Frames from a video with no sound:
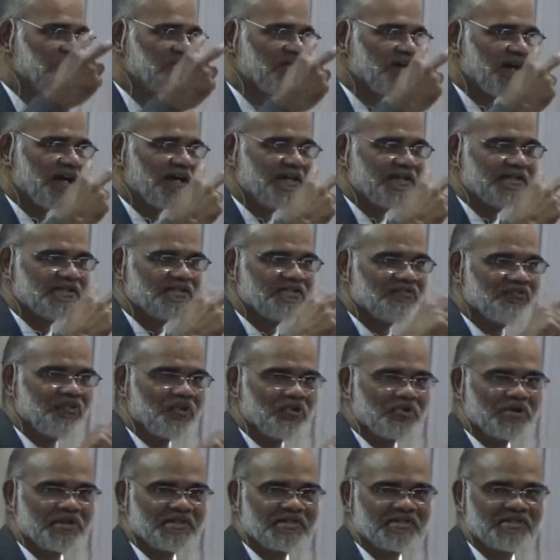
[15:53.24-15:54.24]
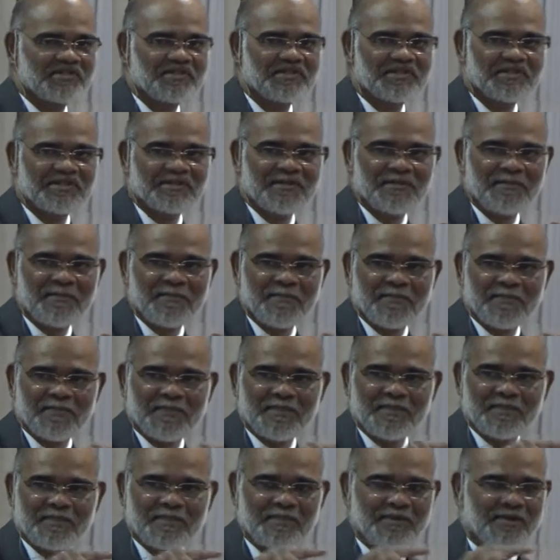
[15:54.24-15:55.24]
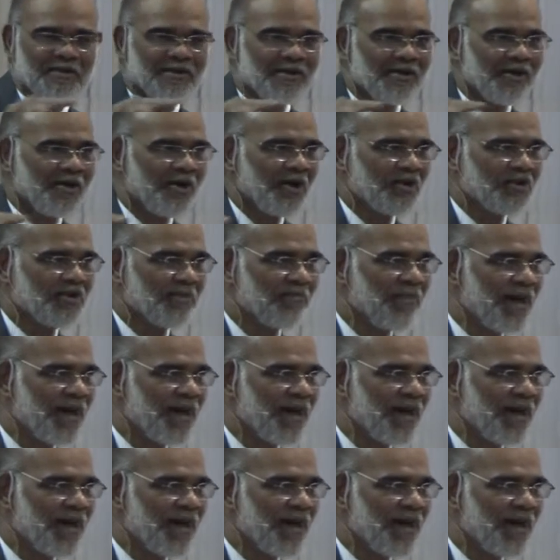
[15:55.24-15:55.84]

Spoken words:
your eyes focus on the